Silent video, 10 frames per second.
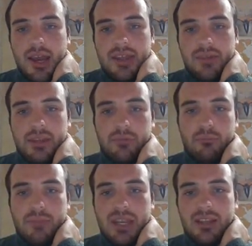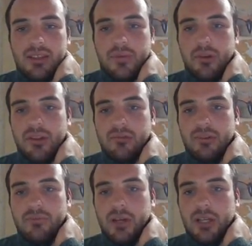and they have different meanings if you're either
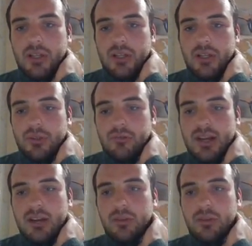in flight or underground.